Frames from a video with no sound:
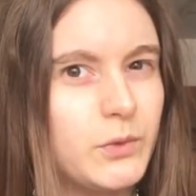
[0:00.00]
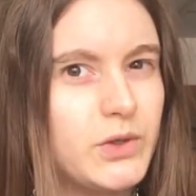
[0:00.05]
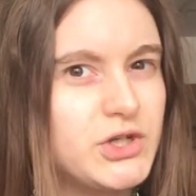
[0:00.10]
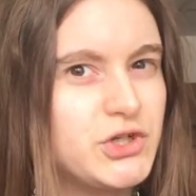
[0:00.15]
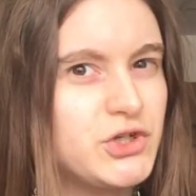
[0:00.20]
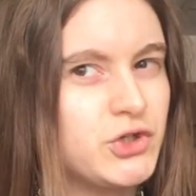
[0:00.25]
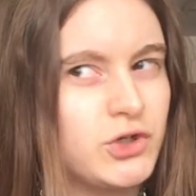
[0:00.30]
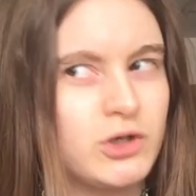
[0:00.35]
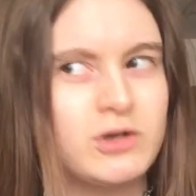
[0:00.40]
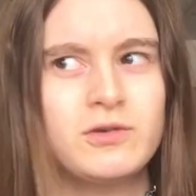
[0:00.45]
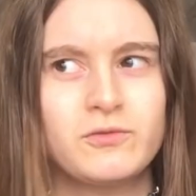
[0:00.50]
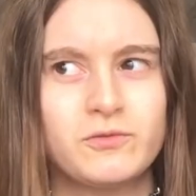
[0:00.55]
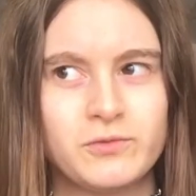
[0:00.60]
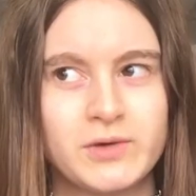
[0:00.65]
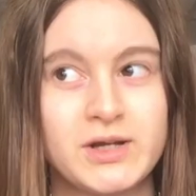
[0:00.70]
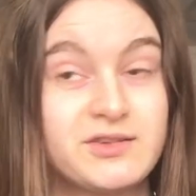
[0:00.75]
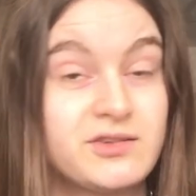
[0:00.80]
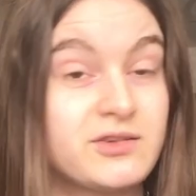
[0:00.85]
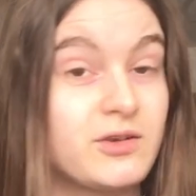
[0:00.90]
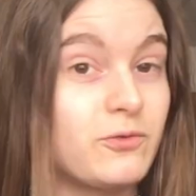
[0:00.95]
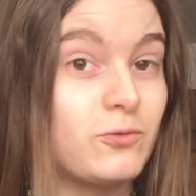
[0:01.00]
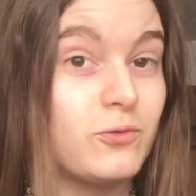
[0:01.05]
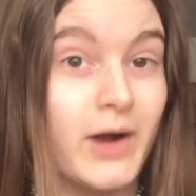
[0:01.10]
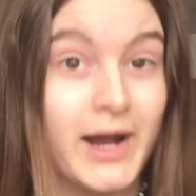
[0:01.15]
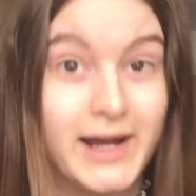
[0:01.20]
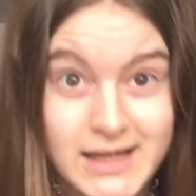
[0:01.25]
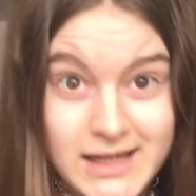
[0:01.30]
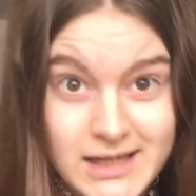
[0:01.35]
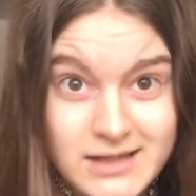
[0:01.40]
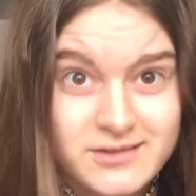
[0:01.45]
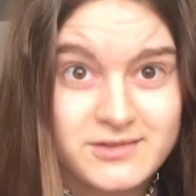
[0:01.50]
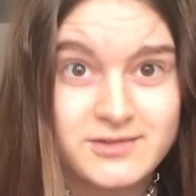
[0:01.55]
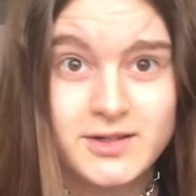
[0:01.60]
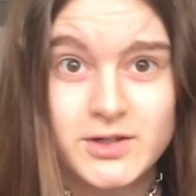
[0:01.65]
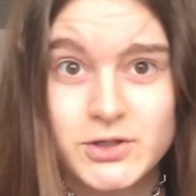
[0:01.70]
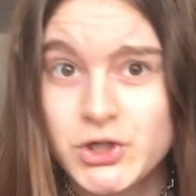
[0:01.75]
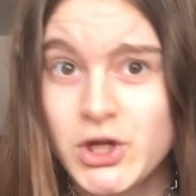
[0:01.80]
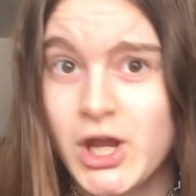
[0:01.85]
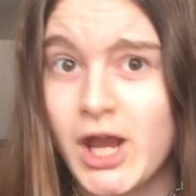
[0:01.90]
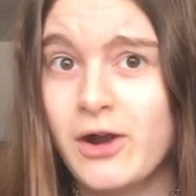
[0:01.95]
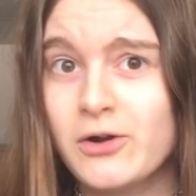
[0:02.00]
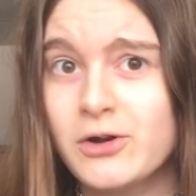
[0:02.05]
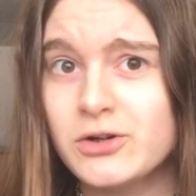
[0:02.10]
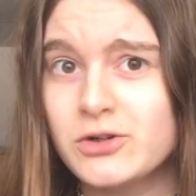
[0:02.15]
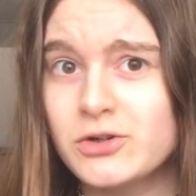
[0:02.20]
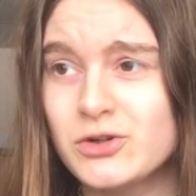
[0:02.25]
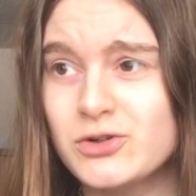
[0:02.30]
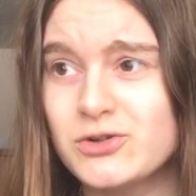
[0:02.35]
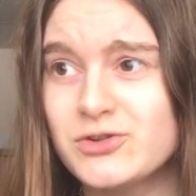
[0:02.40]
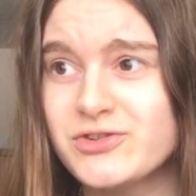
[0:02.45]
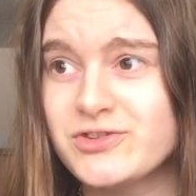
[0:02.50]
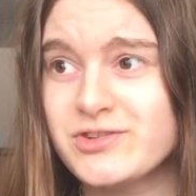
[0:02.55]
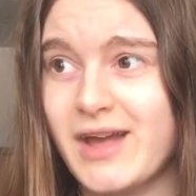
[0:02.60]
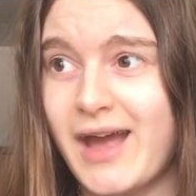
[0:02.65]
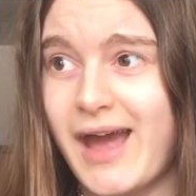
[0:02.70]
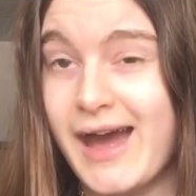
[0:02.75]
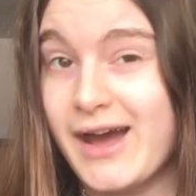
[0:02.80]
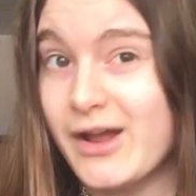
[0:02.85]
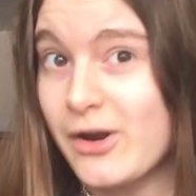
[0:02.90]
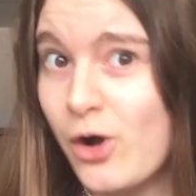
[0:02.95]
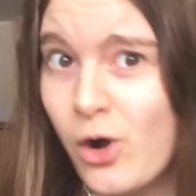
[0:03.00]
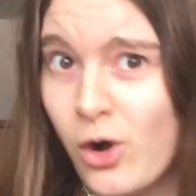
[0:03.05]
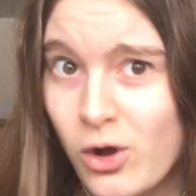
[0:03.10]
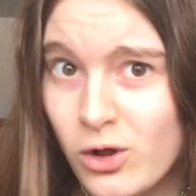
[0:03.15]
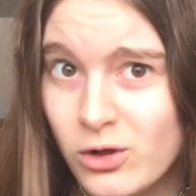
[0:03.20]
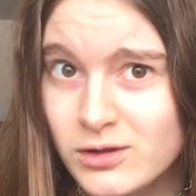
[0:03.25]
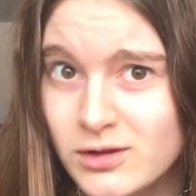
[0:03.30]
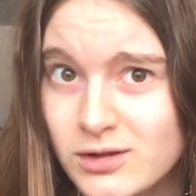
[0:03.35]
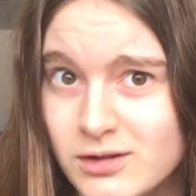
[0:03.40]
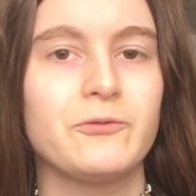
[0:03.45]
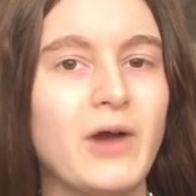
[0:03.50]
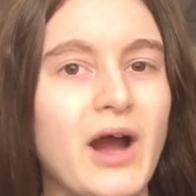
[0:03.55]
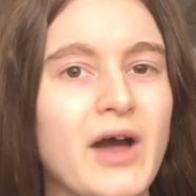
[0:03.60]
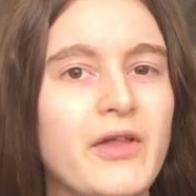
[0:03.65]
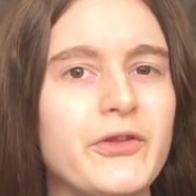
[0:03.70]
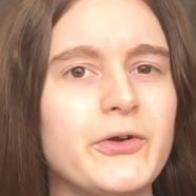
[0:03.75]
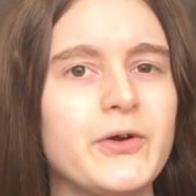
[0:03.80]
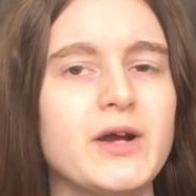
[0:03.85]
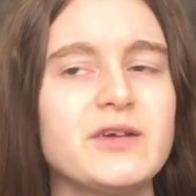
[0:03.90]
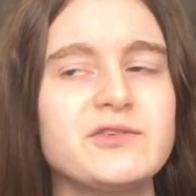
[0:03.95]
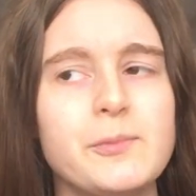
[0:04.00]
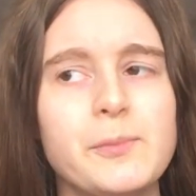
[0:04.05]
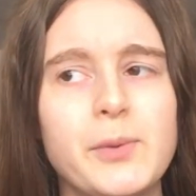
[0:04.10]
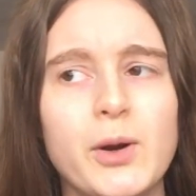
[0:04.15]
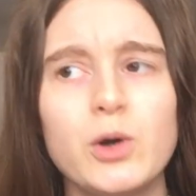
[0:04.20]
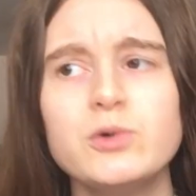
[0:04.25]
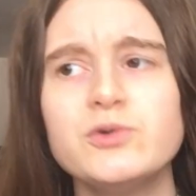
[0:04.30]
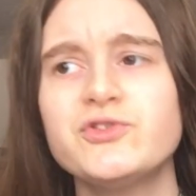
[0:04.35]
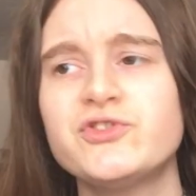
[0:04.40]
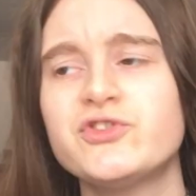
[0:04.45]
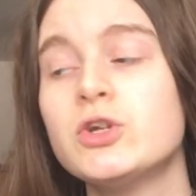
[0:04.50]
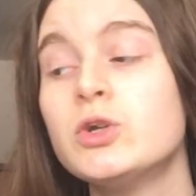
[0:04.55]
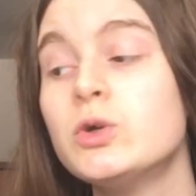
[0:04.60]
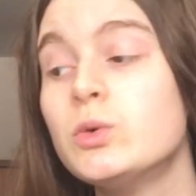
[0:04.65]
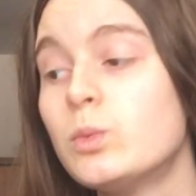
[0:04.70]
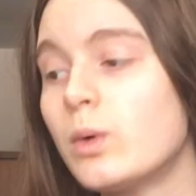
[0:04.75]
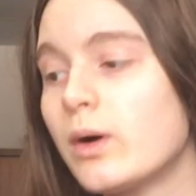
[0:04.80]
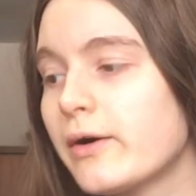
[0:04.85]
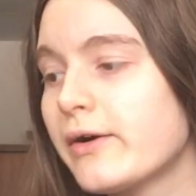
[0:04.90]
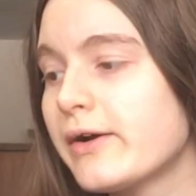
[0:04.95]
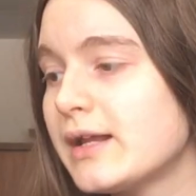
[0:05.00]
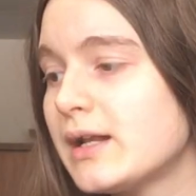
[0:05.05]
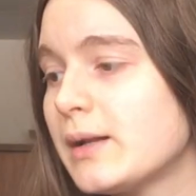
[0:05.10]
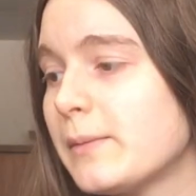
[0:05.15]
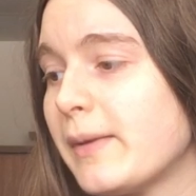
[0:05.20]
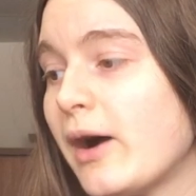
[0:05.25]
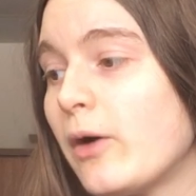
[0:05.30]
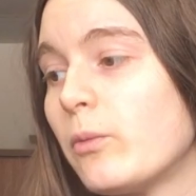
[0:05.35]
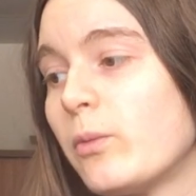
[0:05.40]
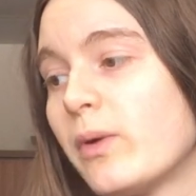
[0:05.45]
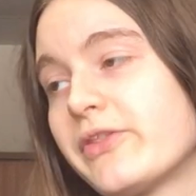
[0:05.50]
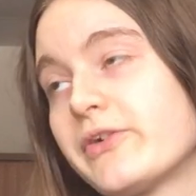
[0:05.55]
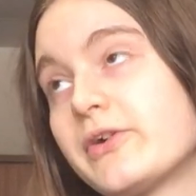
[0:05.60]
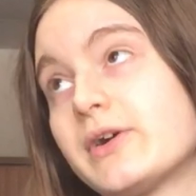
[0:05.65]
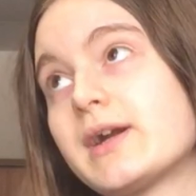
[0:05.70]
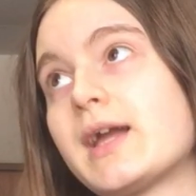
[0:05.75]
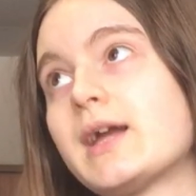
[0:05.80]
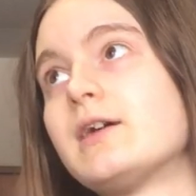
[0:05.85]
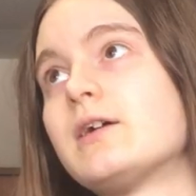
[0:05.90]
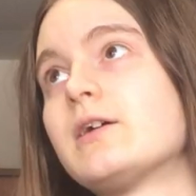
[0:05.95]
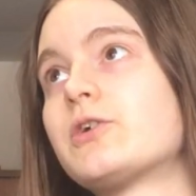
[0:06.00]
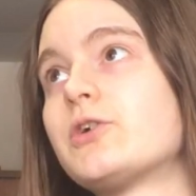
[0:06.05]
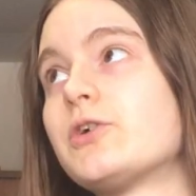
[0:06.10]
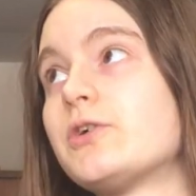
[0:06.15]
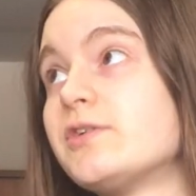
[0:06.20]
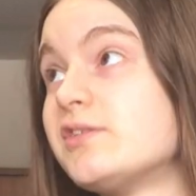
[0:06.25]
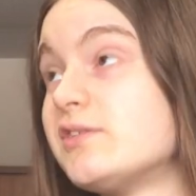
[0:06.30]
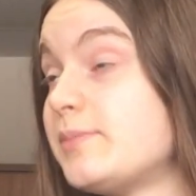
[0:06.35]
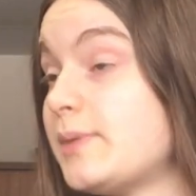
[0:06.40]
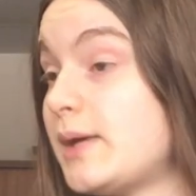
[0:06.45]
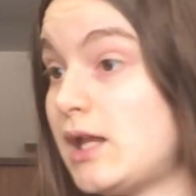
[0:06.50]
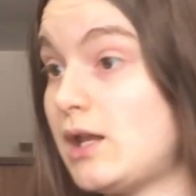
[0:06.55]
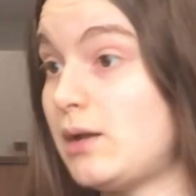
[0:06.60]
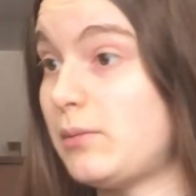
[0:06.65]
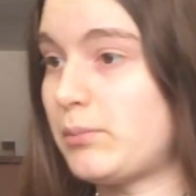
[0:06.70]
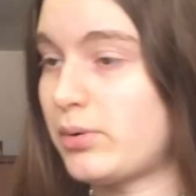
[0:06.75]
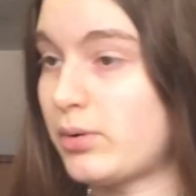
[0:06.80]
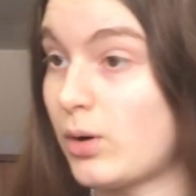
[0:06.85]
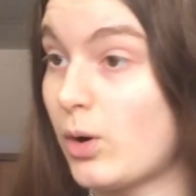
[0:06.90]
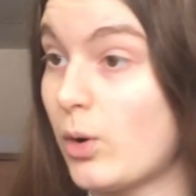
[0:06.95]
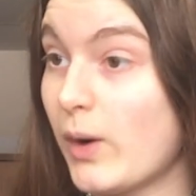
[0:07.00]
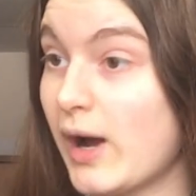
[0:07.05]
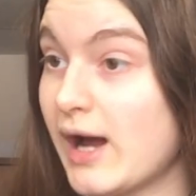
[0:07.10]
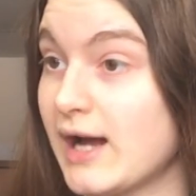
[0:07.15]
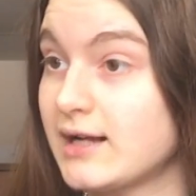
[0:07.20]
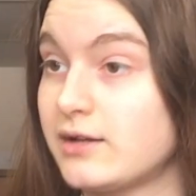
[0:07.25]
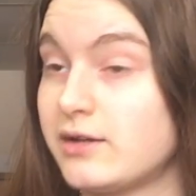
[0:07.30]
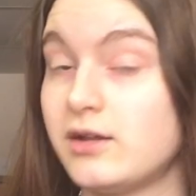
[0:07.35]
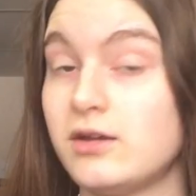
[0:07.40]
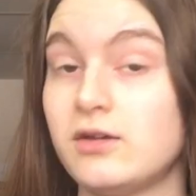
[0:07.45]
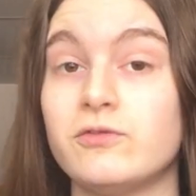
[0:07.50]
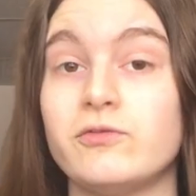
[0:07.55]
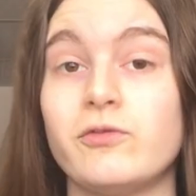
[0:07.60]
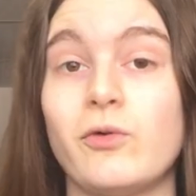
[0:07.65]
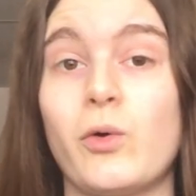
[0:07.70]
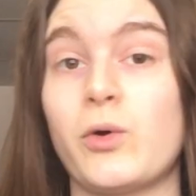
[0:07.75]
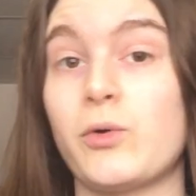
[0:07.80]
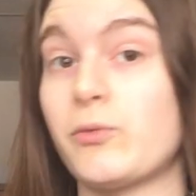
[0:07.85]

we shouldn't risk writing such characters at all. Rather, as opposed to worrying about whether a character is being proactive or